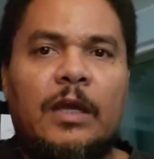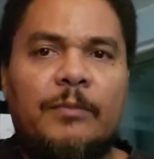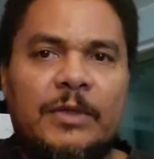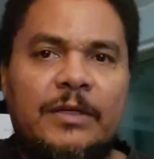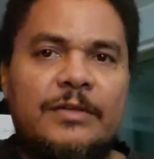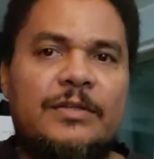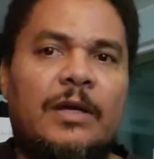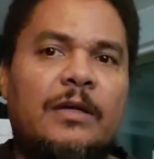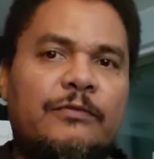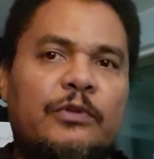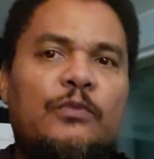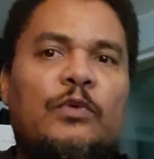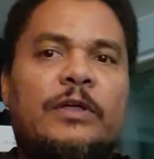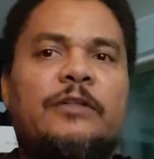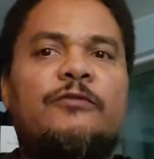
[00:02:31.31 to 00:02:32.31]
Because
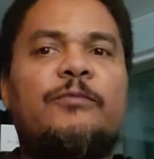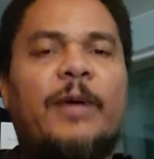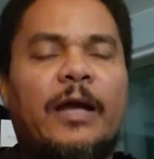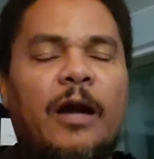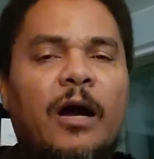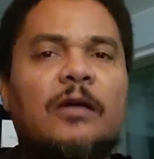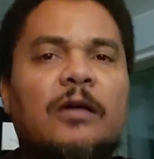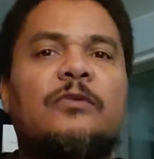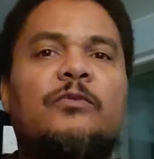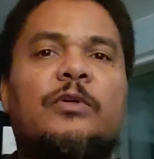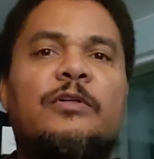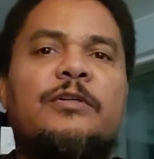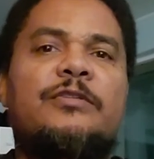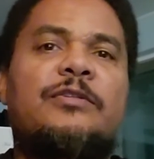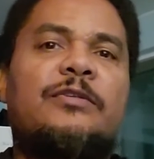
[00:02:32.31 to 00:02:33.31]
every one of my
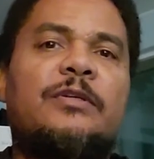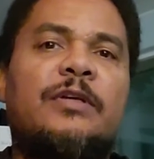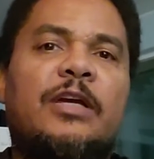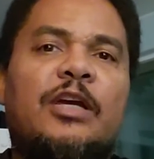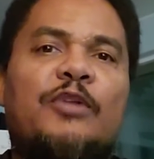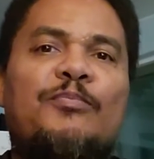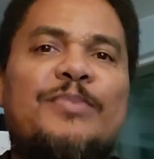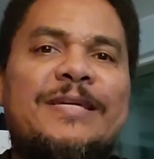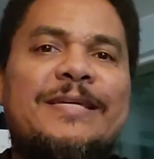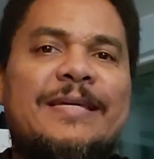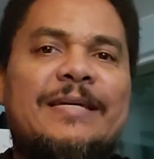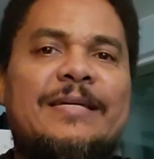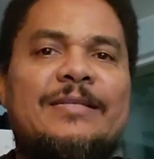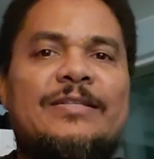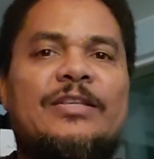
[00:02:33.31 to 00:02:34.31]
artworks
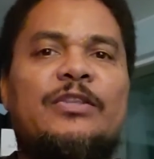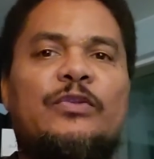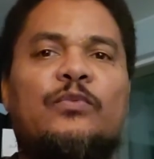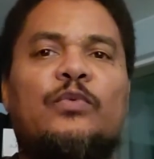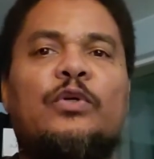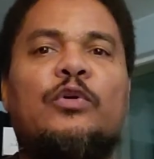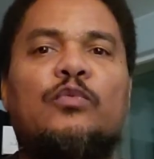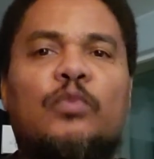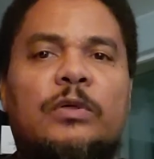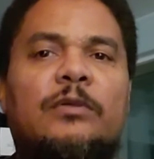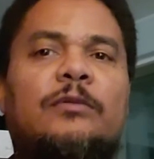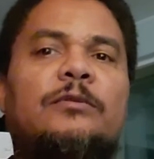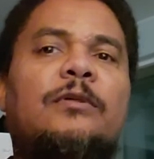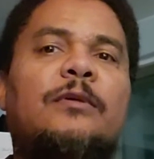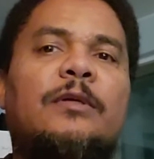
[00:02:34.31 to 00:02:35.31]
begins in the real
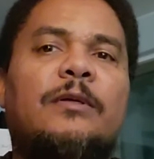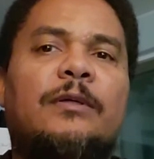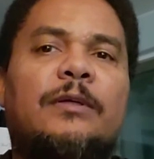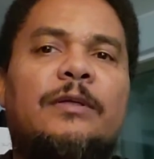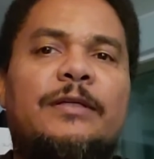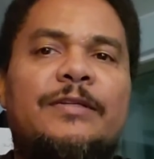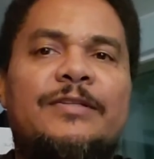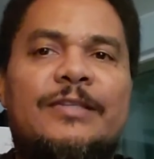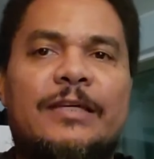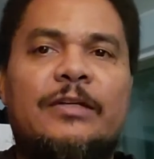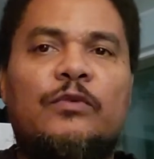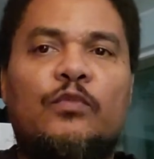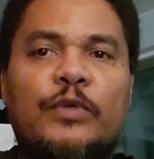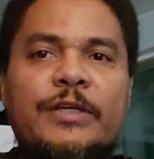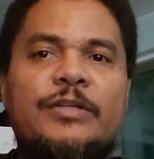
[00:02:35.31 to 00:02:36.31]
world and is
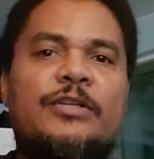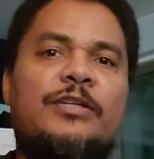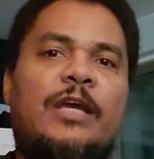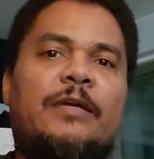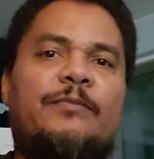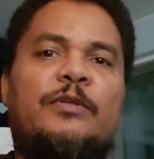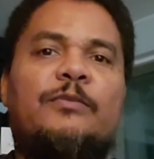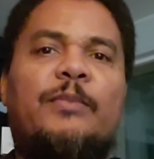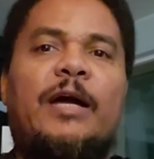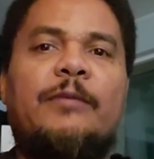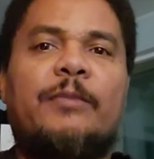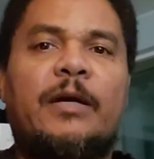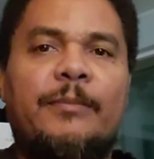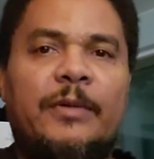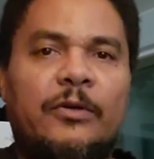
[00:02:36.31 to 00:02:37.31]
then reshaped
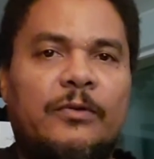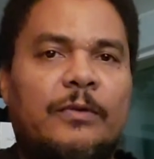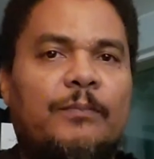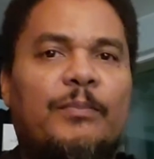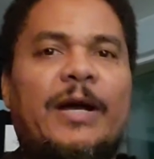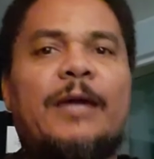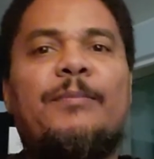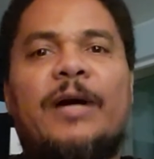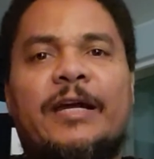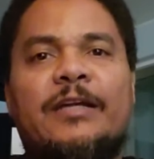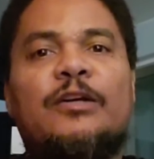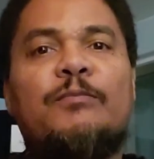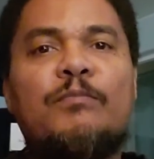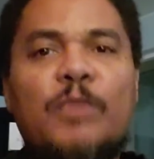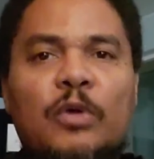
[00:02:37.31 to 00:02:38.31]
by my, by my
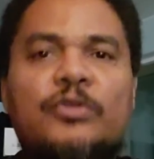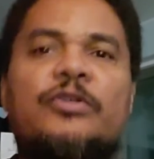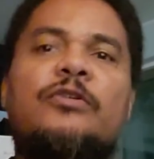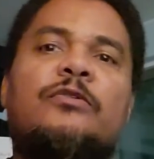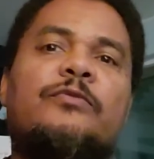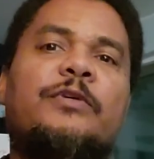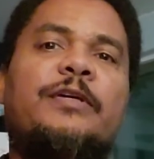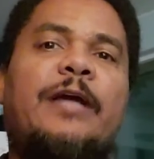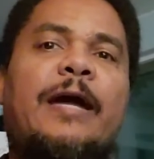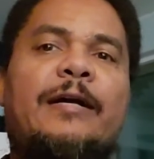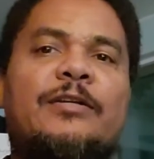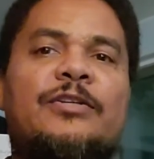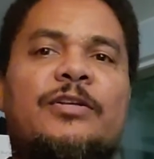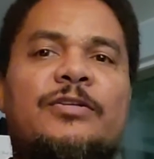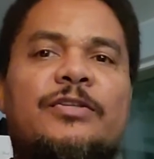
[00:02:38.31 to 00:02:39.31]
emotional
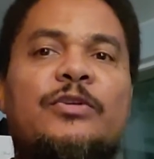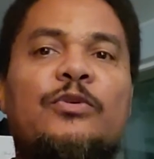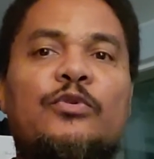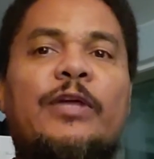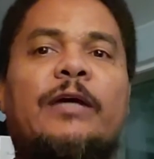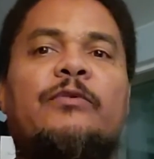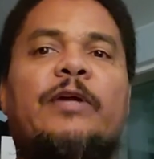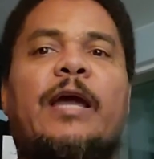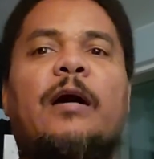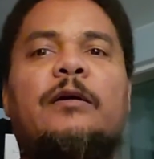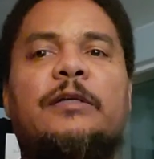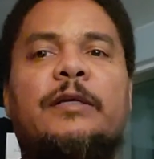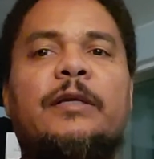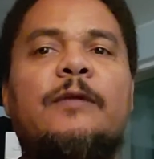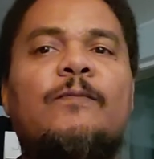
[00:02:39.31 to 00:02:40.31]
reaction to that
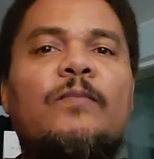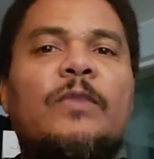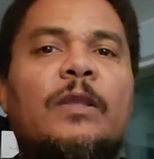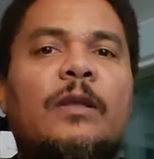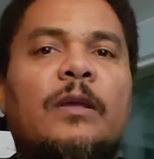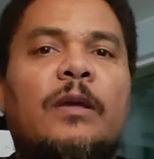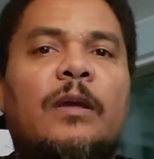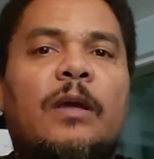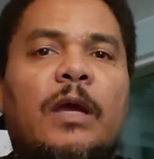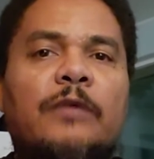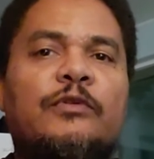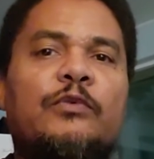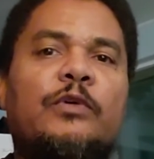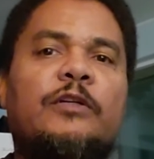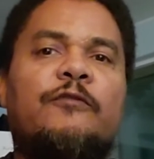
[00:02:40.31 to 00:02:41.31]
reality
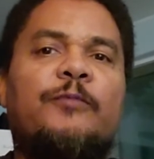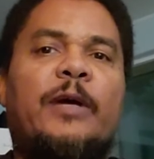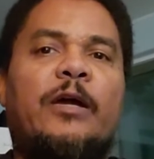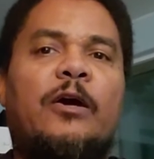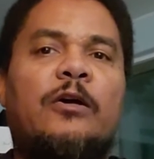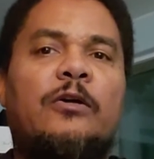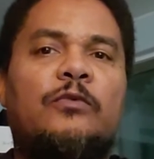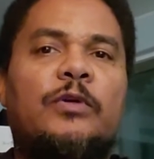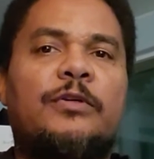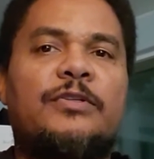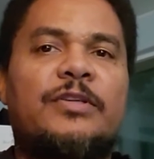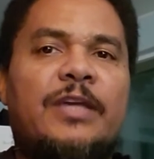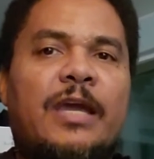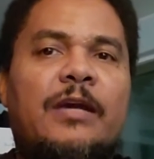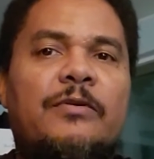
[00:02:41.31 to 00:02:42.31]
Every one of my
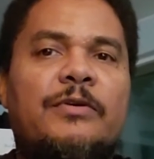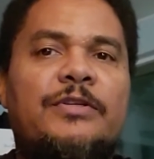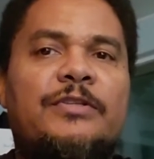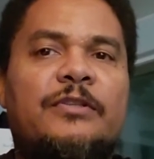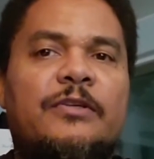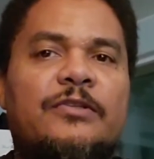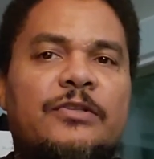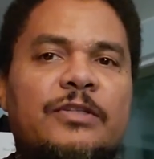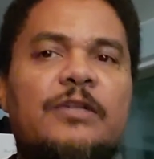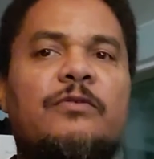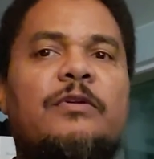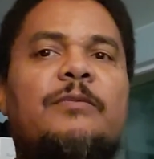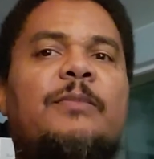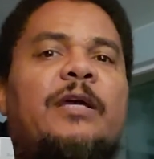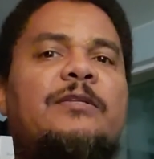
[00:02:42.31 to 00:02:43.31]
artworks carries the
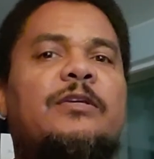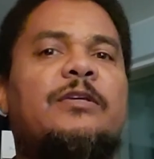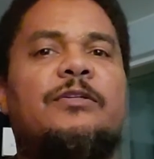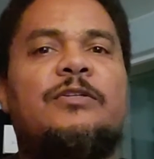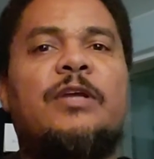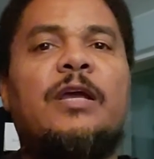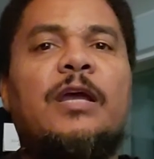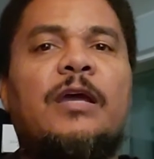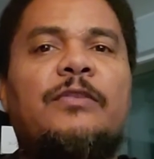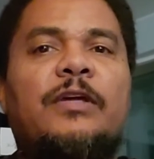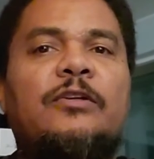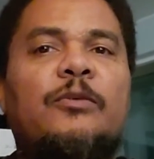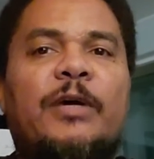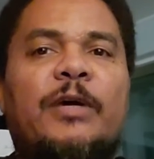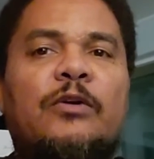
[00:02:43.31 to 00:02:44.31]
secret message
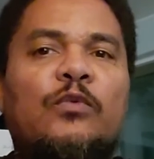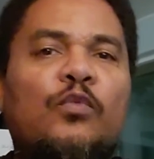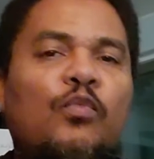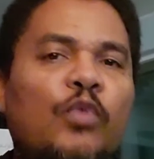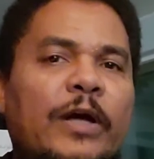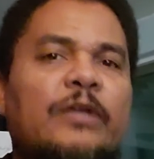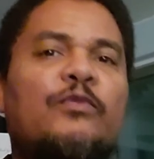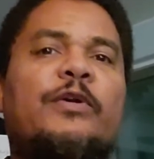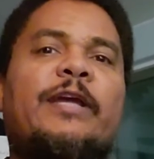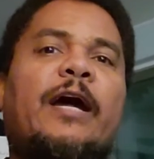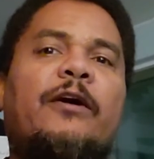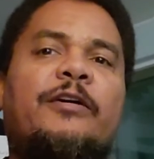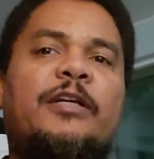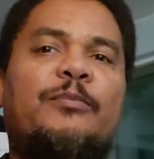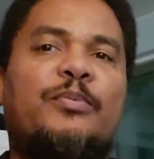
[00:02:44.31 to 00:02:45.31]
that no matter what
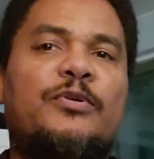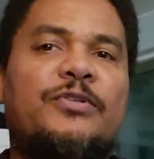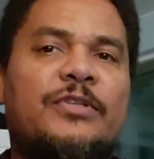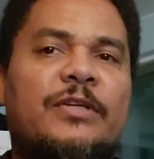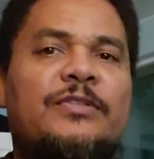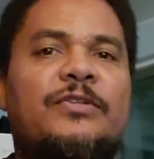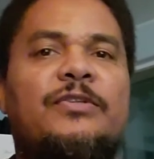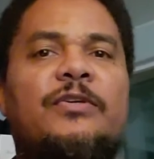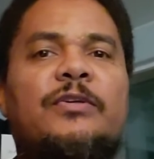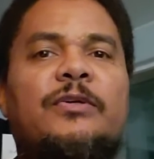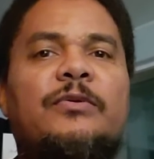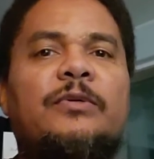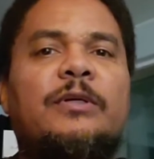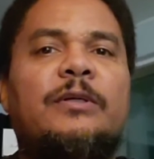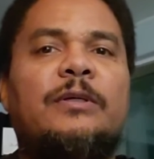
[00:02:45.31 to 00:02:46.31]
reality presents to
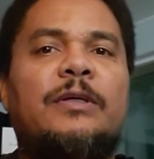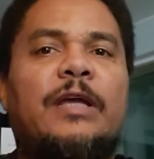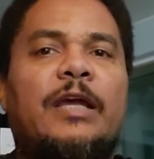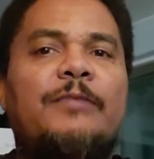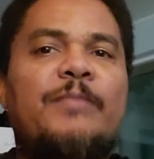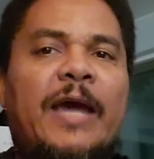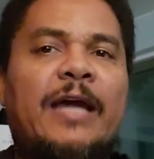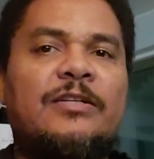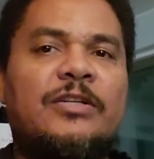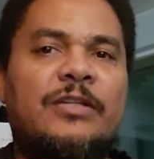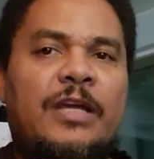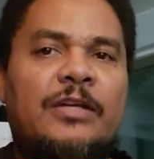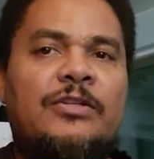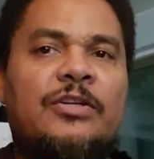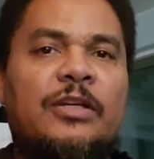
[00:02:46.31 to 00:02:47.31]
you,
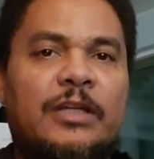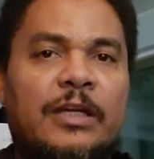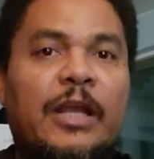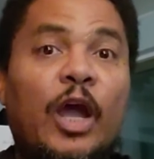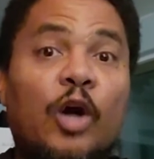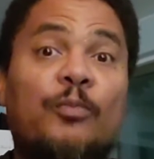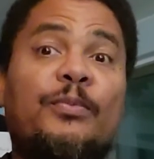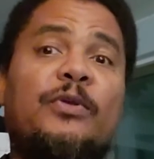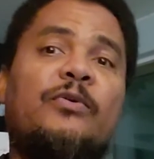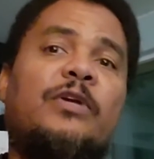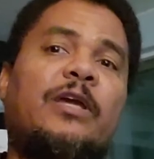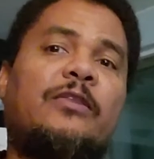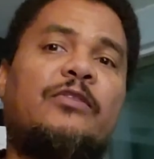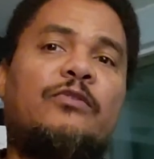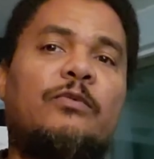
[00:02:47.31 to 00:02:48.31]
imagination can help you
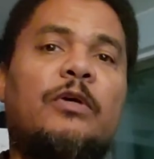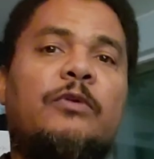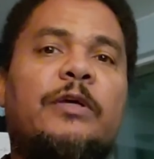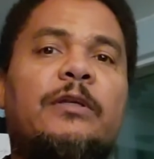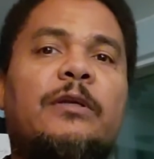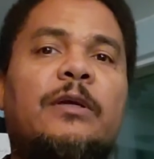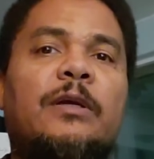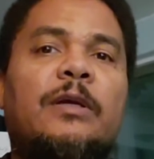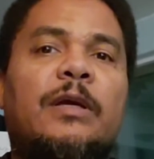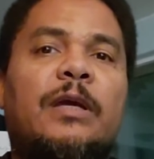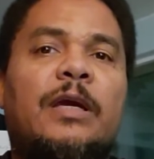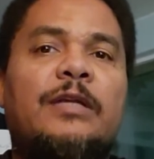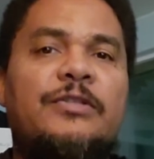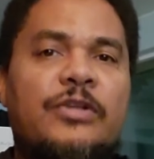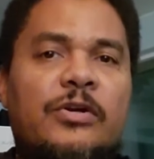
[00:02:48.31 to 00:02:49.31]
get through it
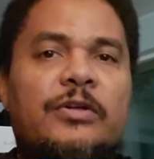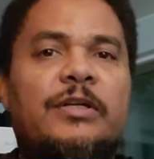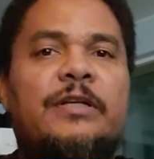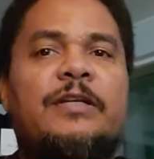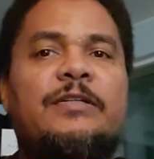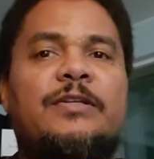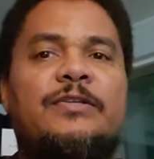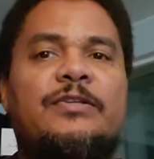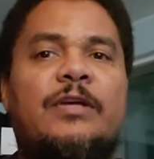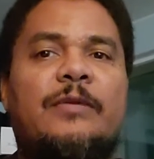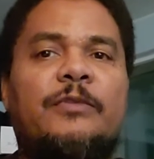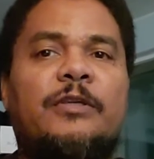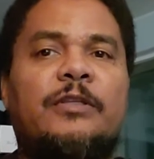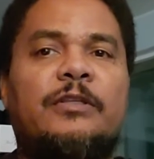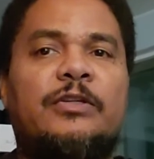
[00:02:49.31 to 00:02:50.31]
and turn it into
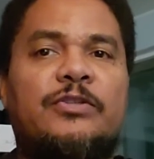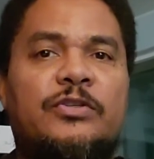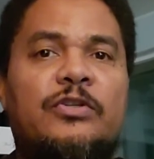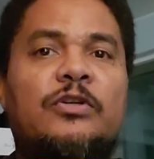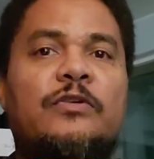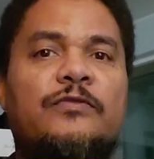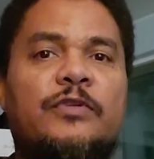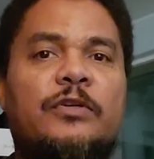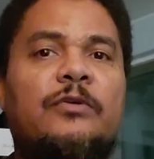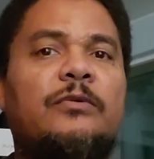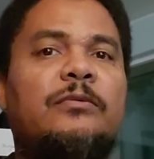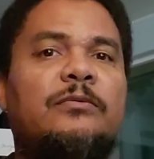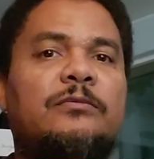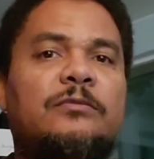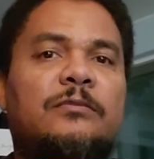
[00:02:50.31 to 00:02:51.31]
something that serves
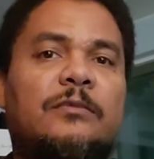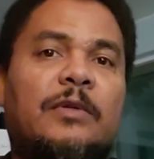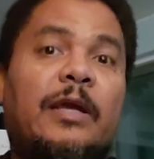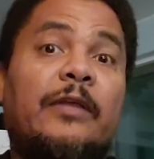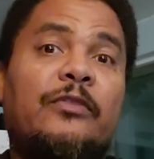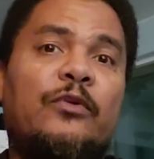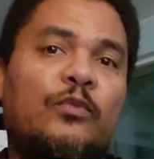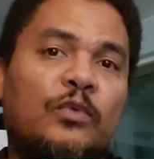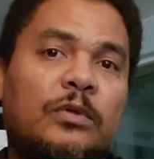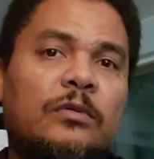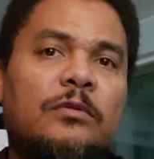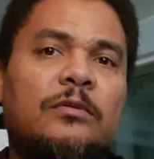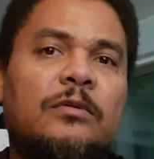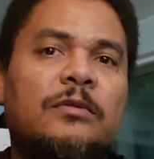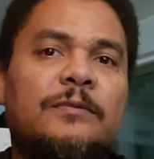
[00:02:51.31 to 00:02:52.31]
you and the
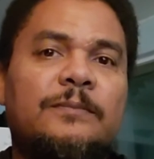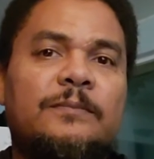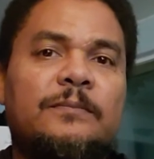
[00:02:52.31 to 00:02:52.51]
world.